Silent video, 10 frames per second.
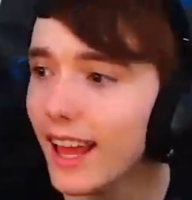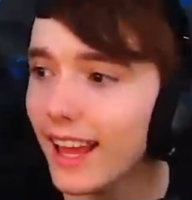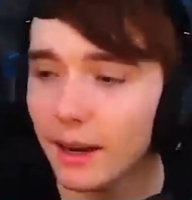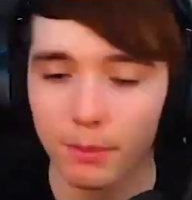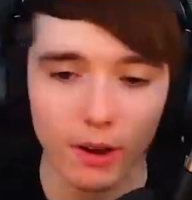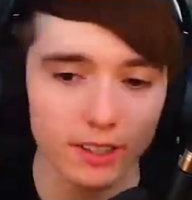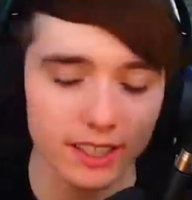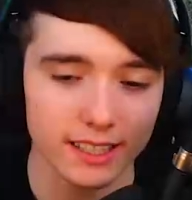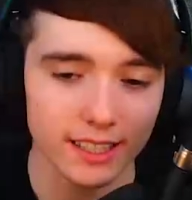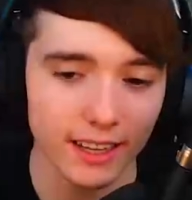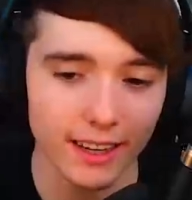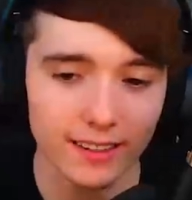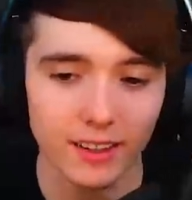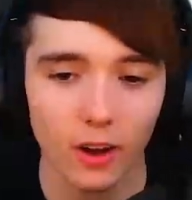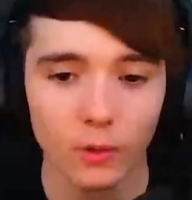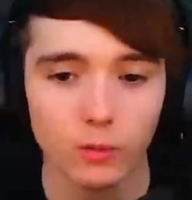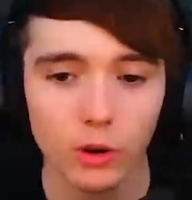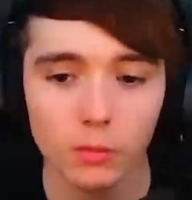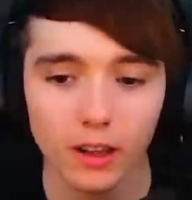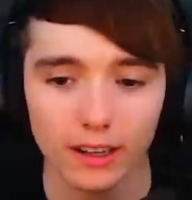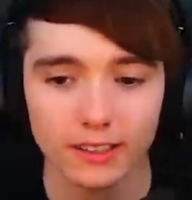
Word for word: in Project Slayers on Roblox.